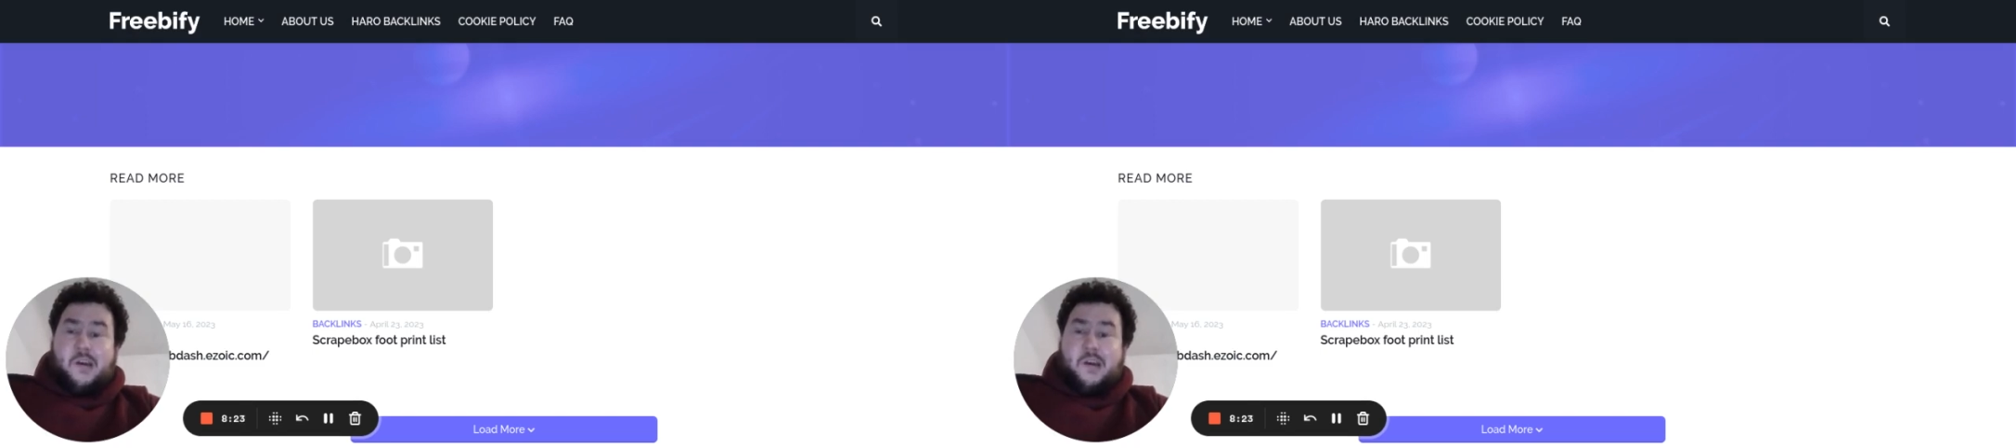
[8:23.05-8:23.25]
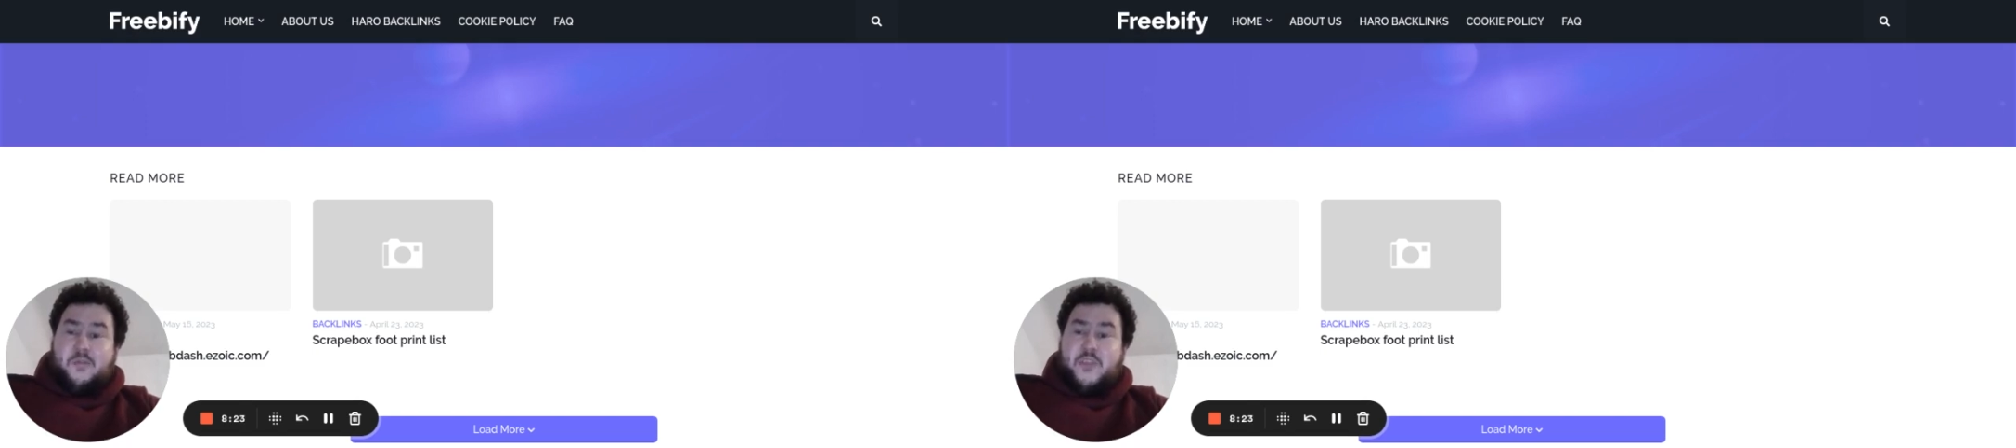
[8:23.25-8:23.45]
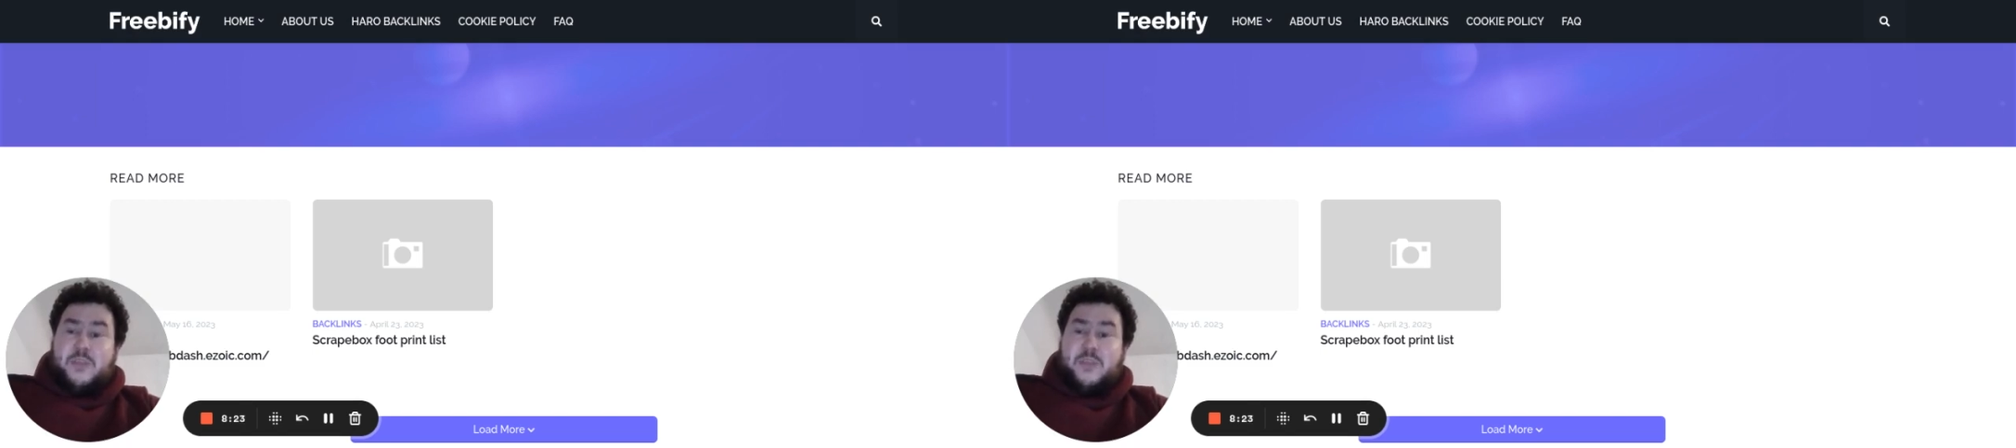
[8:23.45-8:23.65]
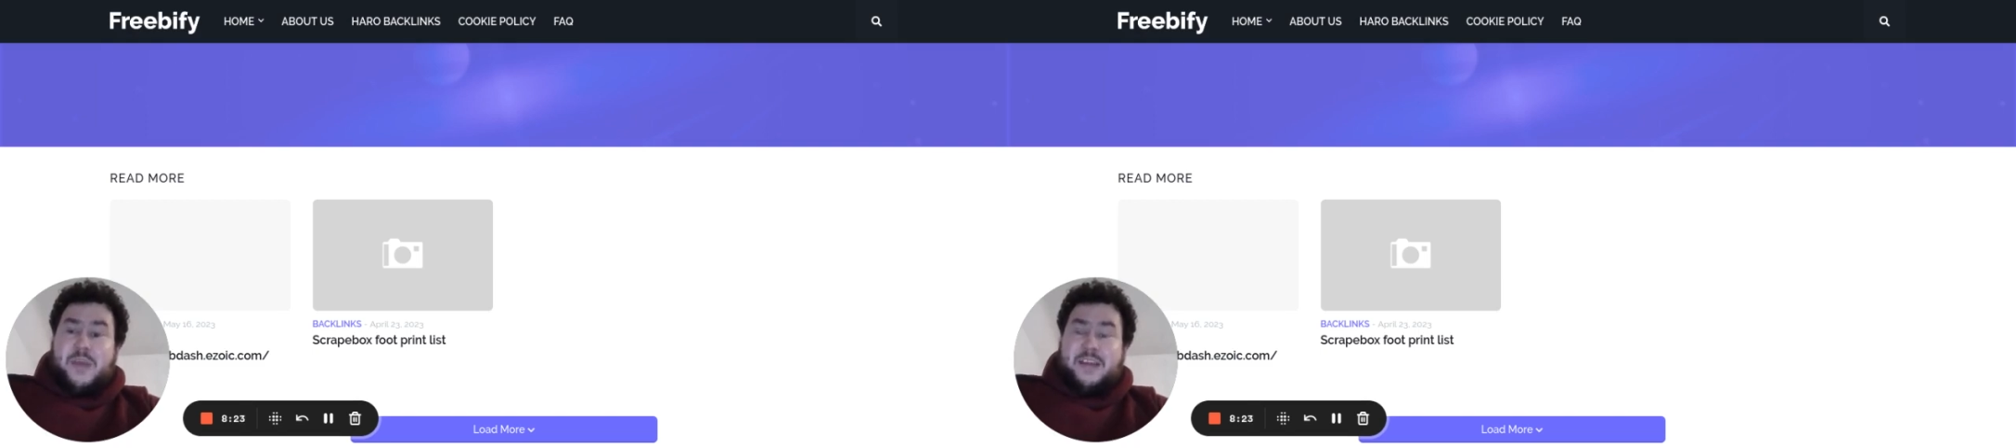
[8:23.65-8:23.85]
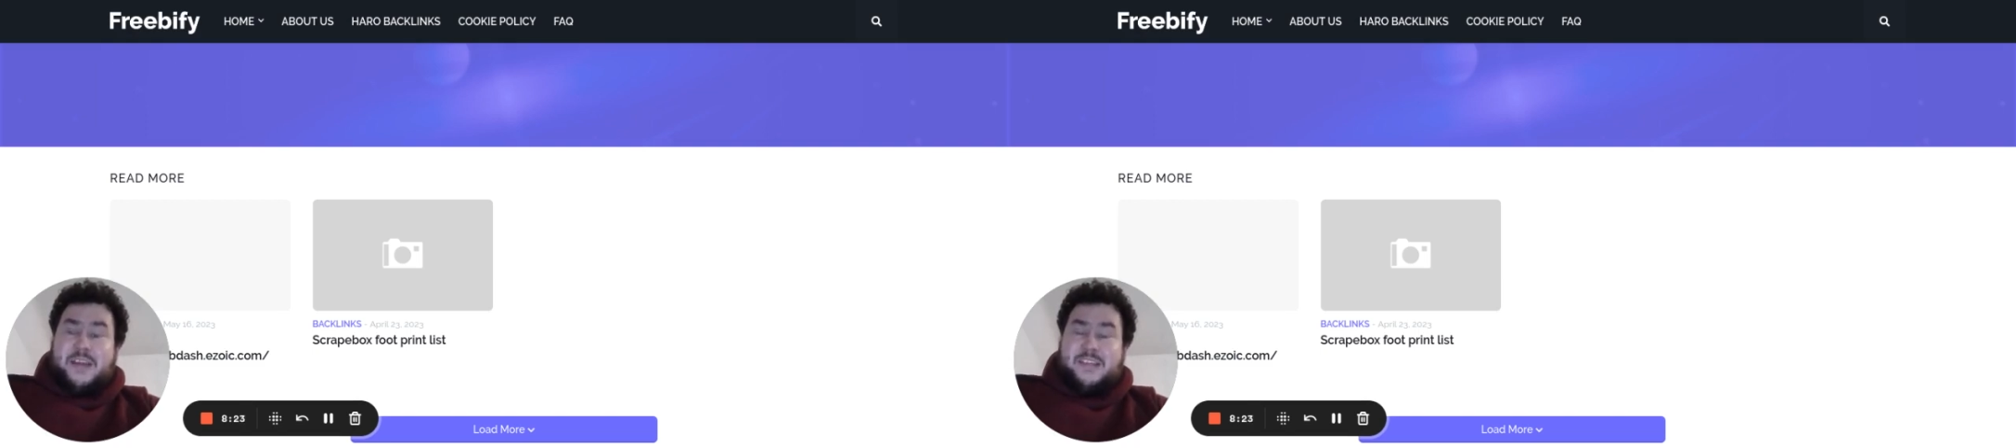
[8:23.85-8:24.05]
or are really
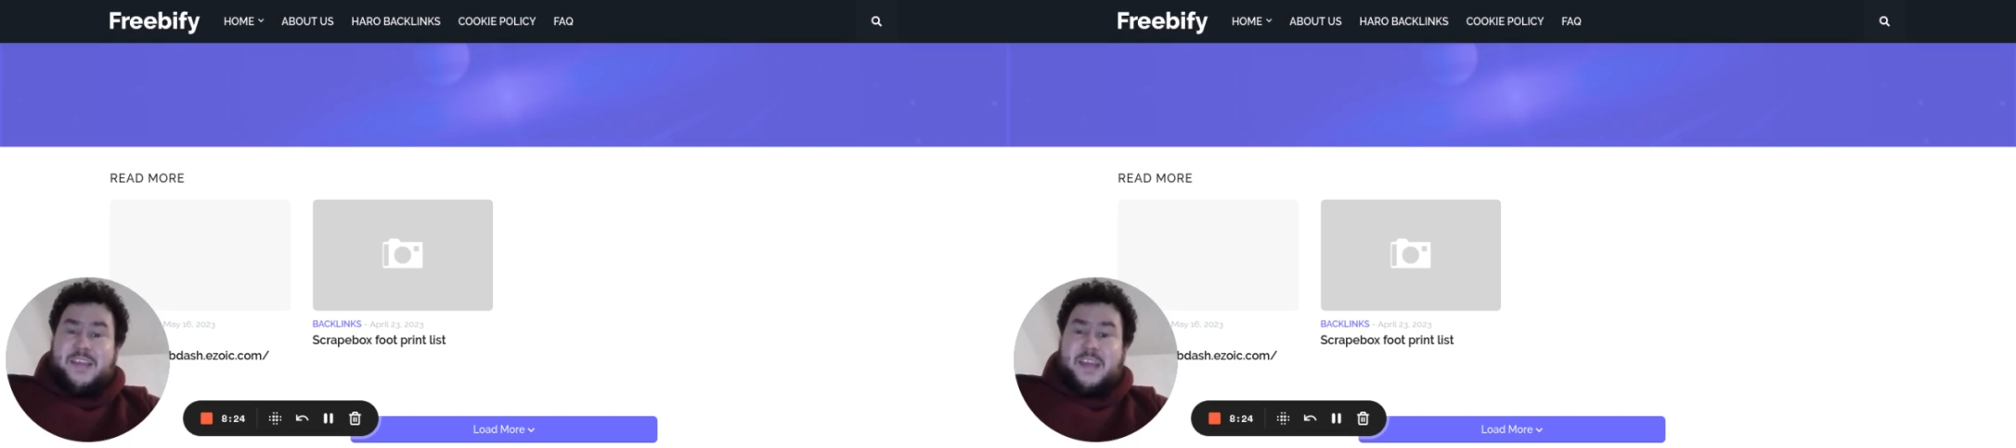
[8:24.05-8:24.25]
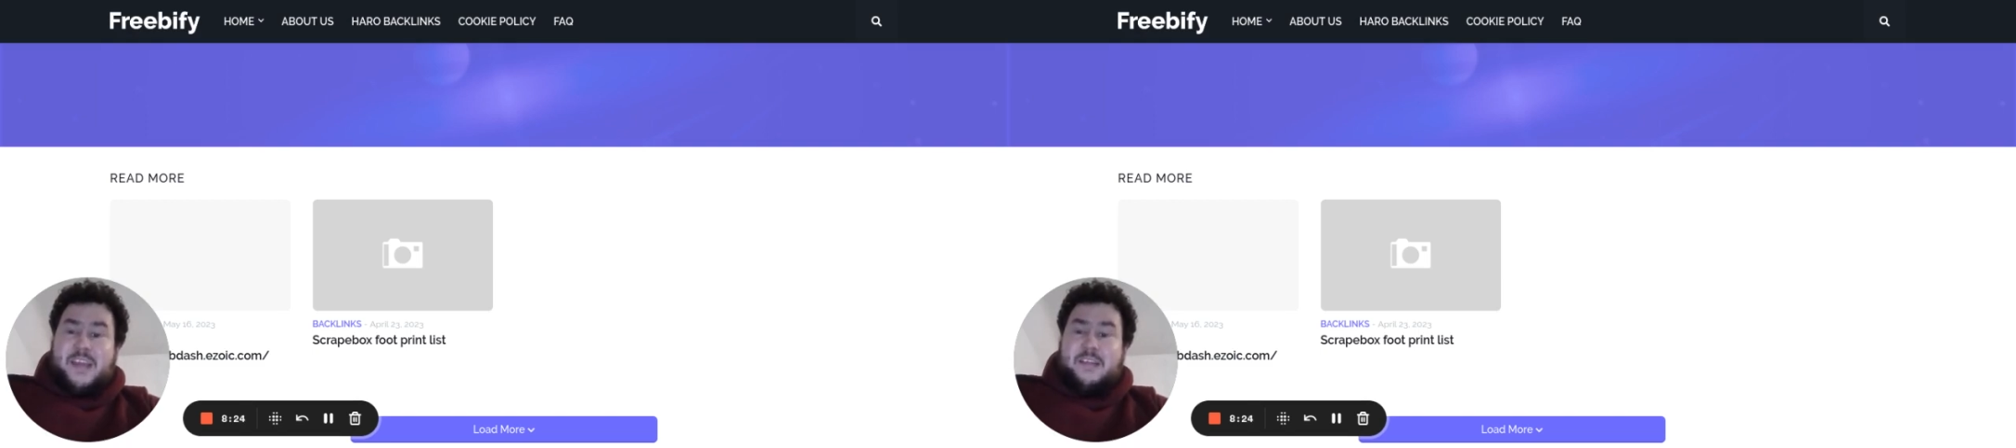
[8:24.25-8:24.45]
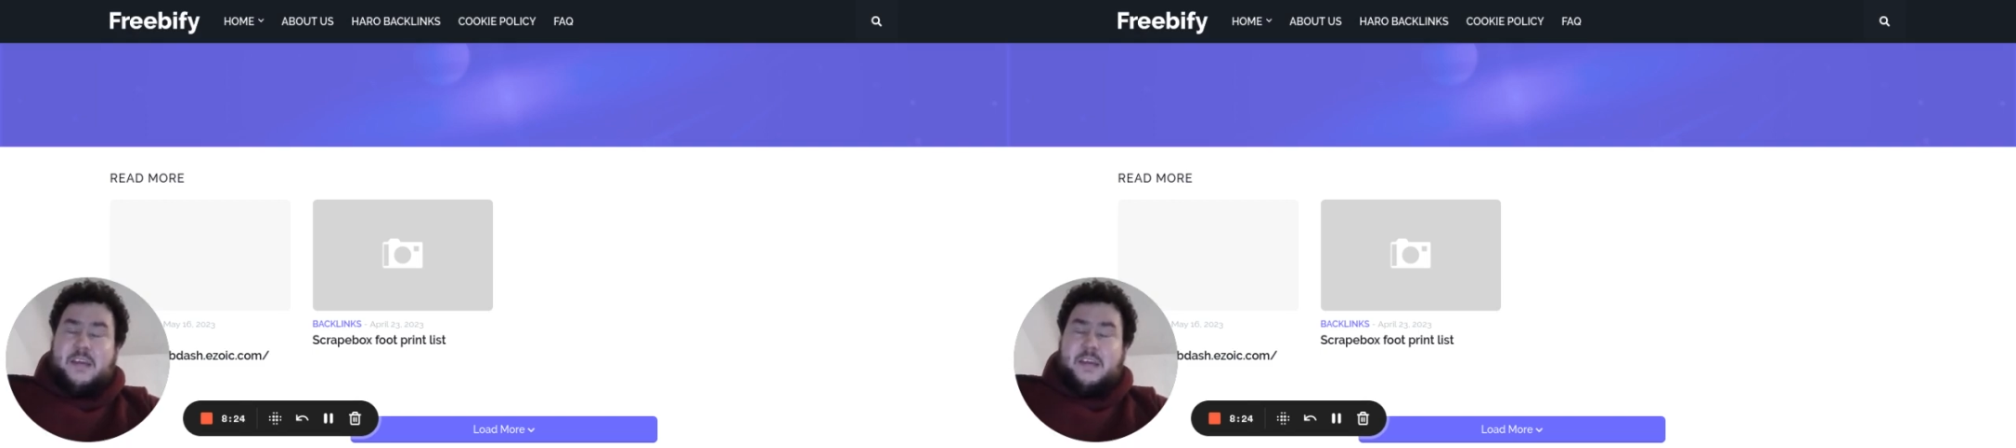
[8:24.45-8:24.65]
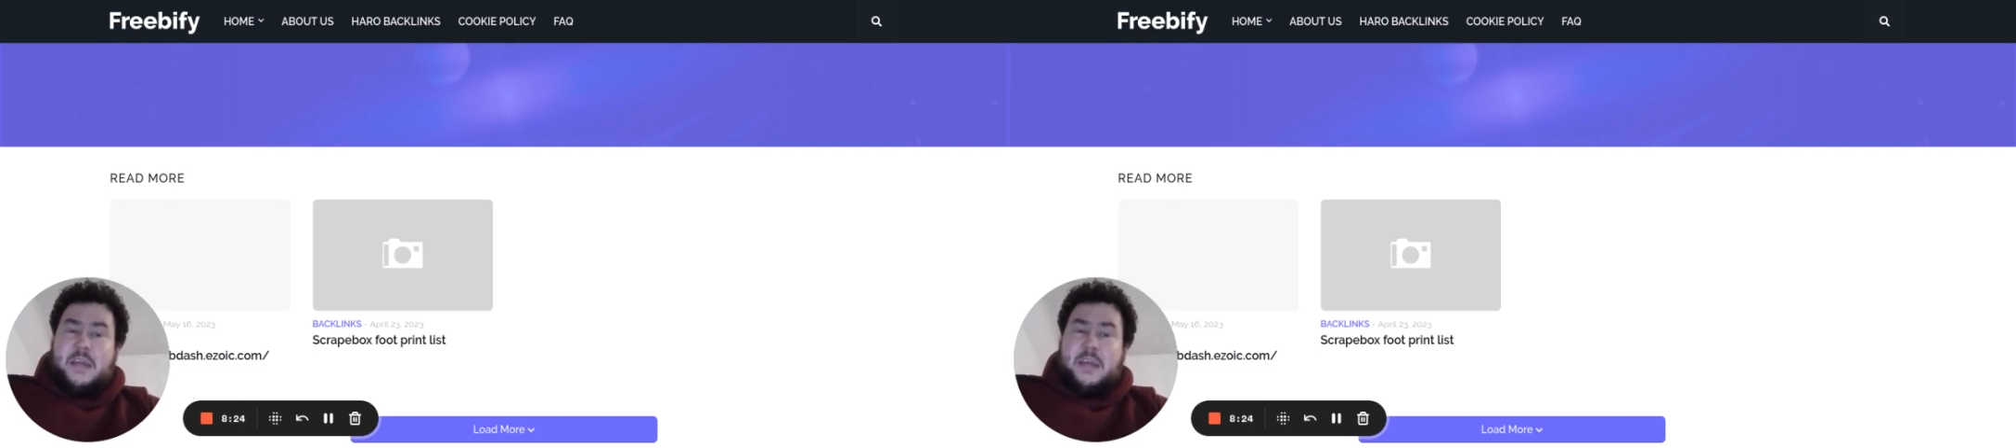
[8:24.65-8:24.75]
bad designed.